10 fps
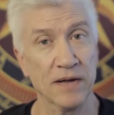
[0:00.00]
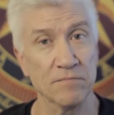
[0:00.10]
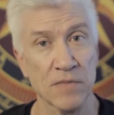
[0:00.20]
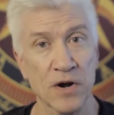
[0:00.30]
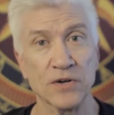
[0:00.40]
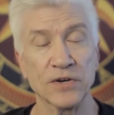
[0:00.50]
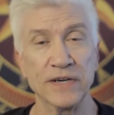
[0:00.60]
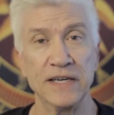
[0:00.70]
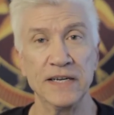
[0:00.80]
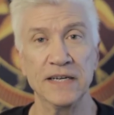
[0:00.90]
but
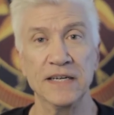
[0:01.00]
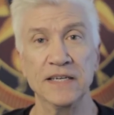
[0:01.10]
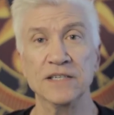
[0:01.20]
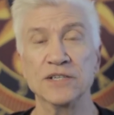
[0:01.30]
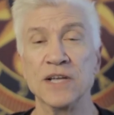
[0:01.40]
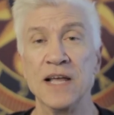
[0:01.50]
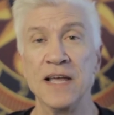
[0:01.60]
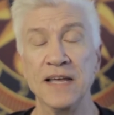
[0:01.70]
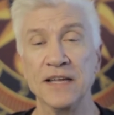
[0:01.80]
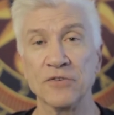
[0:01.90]
Mercury is
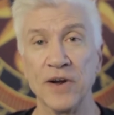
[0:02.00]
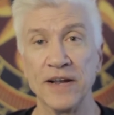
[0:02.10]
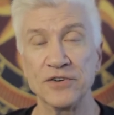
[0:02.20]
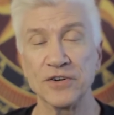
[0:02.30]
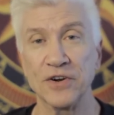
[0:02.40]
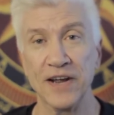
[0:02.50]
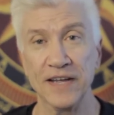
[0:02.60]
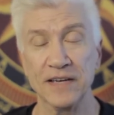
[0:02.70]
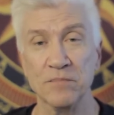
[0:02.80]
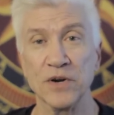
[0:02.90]
in
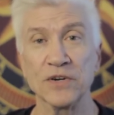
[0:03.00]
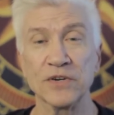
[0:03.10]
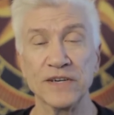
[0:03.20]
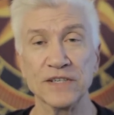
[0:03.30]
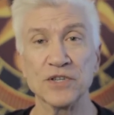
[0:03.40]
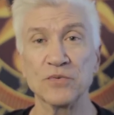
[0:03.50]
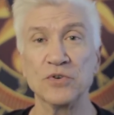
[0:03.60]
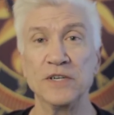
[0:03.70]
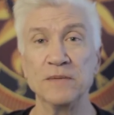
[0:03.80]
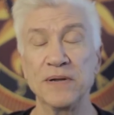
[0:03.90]
retrograde, and Mercury is the
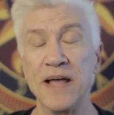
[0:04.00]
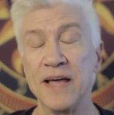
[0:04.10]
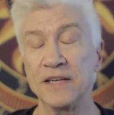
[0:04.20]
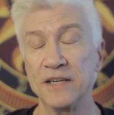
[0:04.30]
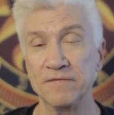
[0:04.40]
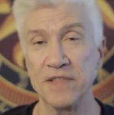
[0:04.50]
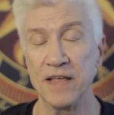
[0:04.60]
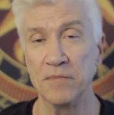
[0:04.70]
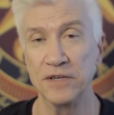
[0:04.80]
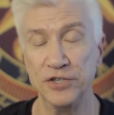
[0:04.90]
ruling planet of
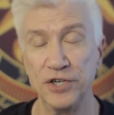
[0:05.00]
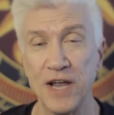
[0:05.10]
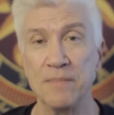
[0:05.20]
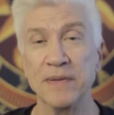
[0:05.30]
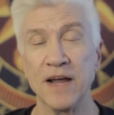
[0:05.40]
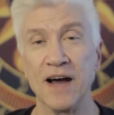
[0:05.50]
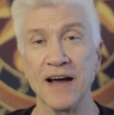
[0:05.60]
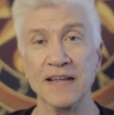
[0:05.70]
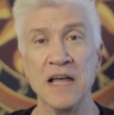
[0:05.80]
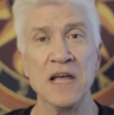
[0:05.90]
the
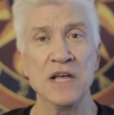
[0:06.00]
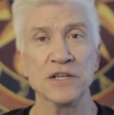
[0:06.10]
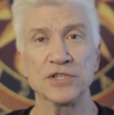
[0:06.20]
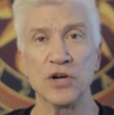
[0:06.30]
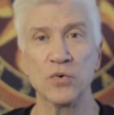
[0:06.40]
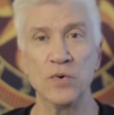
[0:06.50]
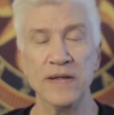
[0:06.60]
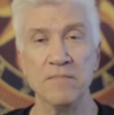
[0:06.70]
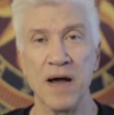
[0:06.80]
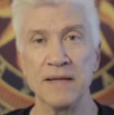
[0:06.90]
Gemini. So
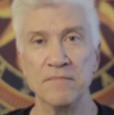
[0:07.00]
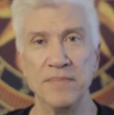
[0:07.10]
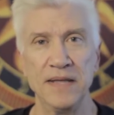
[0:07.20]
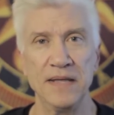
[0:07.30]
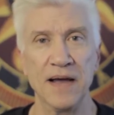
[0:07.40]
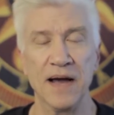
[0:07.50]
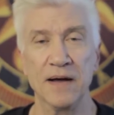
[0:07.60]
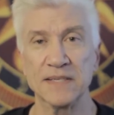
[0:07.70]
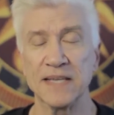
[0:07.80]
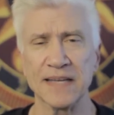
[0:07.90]
we might be
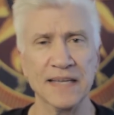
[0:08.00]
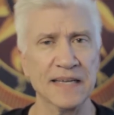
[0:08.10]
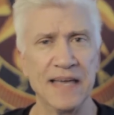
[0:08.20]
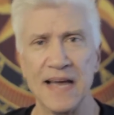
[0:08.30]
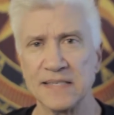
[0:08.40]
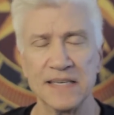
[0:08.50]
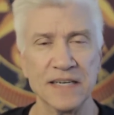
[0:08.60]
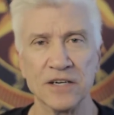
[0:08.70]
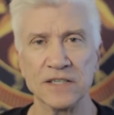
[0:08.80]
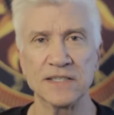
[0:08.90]

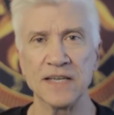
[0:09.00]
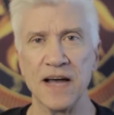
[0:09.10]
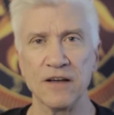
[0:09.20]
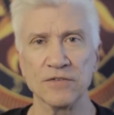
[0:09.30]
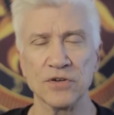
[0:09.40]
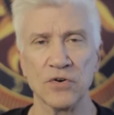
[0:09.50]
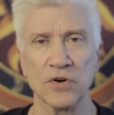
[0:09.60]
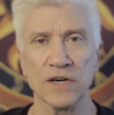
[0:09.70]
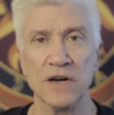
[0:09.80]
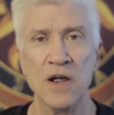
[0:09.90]
second-guessing ourselves
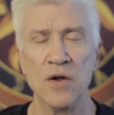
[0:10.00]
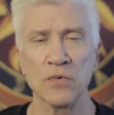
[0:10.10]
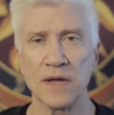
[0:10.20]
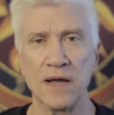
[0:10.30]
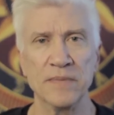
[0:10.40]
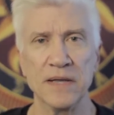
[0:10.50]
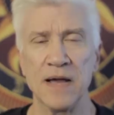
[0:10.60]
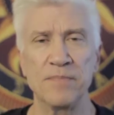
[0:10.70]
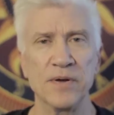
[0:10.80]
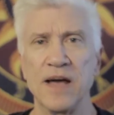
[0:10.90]
or
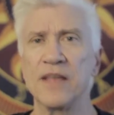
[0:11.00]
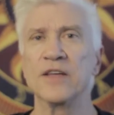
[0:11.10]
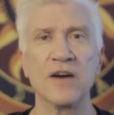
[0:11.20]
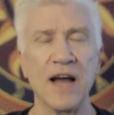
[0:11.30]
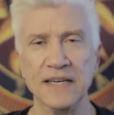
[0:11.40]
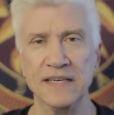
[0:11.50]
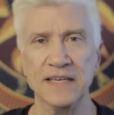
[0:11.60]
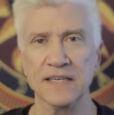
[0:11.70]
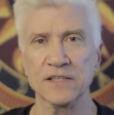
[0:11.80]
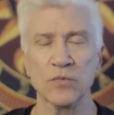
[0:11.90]
coming up with other
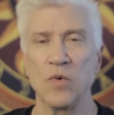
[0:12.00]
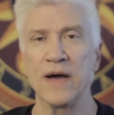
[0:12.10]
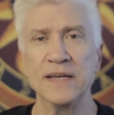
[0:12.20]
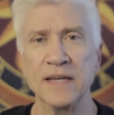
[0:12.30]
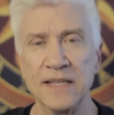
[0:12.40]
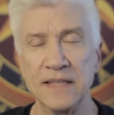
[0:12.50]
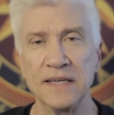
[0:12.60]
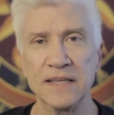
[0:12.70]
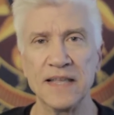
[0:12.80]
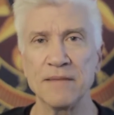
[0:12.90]
ideas, and why didn't I
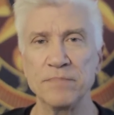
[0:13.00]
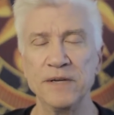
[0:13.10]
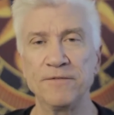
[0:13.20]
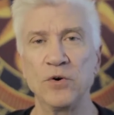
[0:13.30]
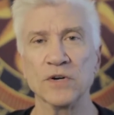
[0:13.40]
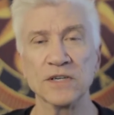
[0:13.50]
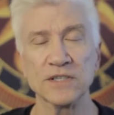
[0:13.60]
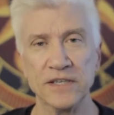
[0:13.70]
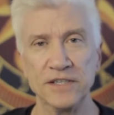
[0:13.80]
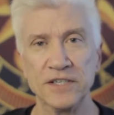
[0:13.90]
think of that before?
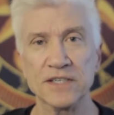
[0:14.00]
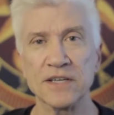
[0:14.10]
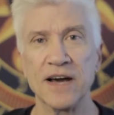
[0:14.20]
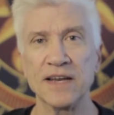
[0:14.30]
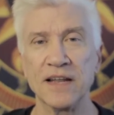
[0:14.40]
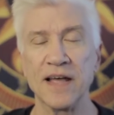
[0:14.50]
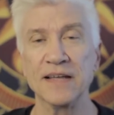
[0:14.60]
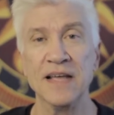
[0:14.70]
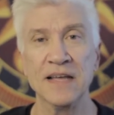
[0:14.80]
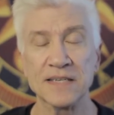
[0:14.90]
So you just got to
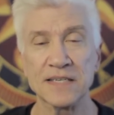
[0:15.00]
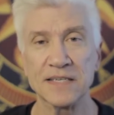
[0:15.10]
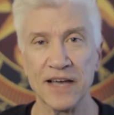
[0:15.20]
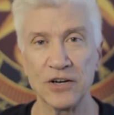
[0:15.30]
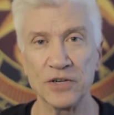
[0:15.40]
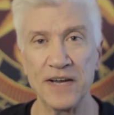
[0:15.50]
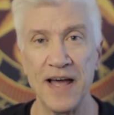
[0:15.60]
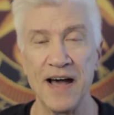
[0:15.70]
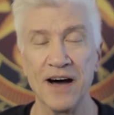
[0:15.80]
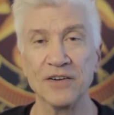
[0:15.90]
like settle
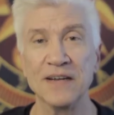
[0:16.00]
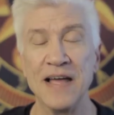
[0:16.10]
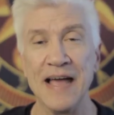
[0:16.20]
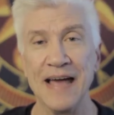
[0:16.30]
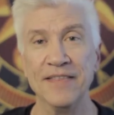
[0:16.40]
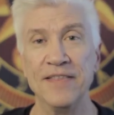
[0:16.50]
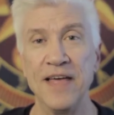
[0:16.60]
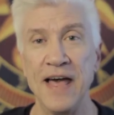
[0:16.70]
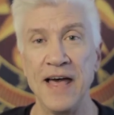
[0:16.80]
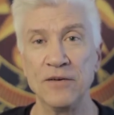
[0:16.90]
down, and
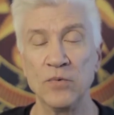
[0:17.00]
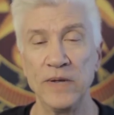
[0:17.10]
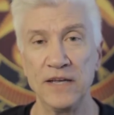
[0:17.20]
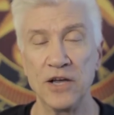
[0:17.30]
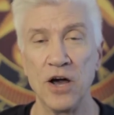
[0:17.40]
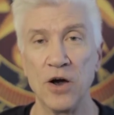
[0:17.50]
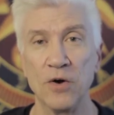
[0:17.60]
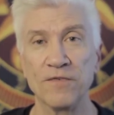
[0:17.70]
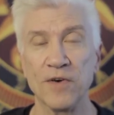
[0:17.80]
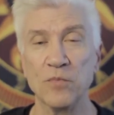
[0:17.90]
then we
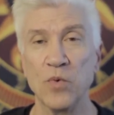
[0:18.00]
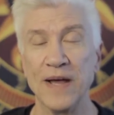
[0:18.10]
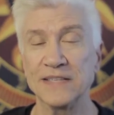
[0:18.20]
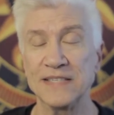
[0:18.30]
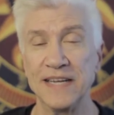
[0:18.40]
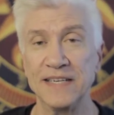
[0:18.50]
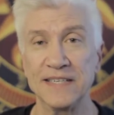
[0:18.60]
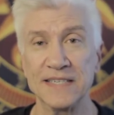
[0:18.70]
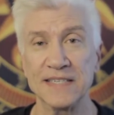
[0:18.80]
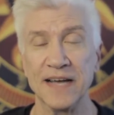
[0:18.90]
go from Wednesday
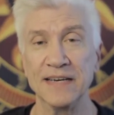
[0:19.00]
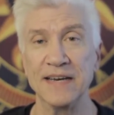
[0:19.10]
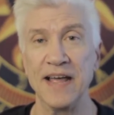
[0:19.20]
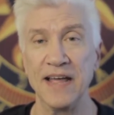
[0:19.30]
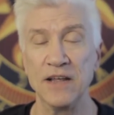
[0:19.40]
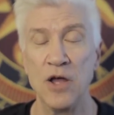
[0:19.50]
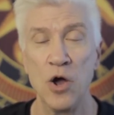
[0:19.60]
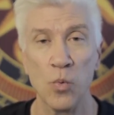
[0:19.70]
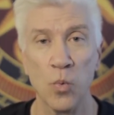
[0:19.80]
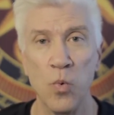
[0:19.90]
to Sunday,
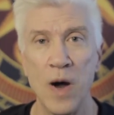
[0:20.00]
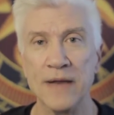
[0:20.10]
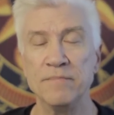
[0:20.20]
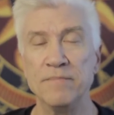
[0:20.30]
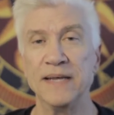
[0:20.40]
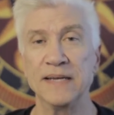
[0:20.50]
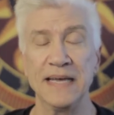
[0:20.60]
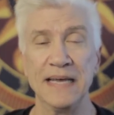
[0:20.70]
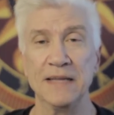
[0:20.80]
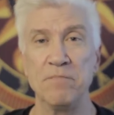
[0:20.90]
one
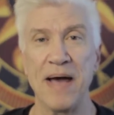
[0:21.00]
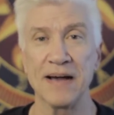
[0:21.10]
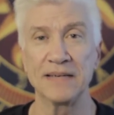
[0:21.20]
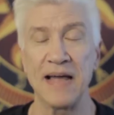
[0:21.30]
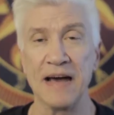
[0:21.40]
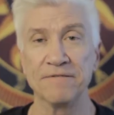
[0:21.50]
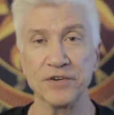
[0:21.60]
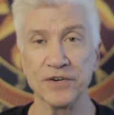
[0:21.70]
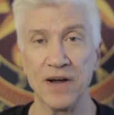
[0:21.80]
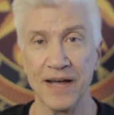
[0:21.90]
big impact
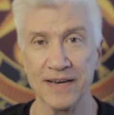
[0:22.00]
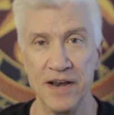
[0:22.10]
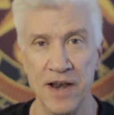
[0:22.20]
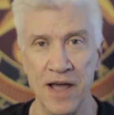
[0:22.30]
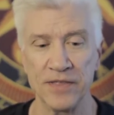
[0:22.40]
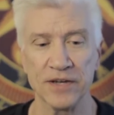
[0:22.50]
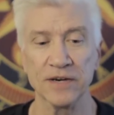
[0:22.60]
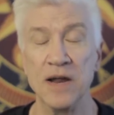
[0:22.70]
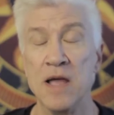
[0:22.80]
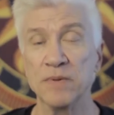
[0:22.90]
after
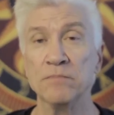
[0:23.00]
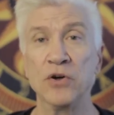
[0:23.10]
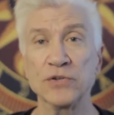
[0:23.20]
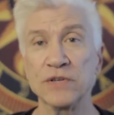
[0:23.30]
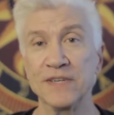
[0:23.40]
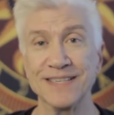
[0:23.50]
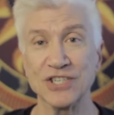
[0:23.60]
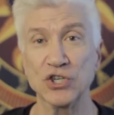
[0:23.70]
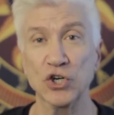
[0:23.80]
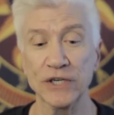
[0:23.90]
another. But most of it
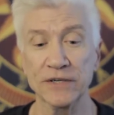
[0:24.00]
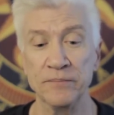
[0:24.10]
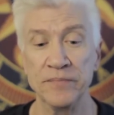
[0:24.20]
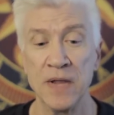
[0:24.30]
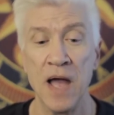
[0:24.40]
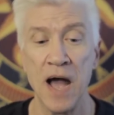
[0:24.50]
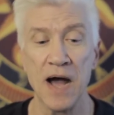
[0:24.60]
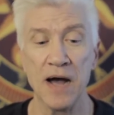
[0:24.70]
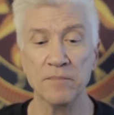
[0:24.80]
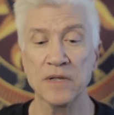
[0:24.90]
is good.
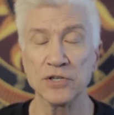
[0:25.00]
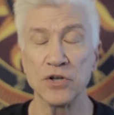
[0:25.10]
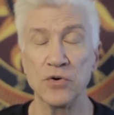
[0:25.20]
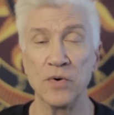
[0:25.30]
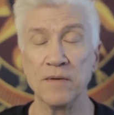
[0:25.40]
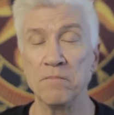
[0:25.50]
So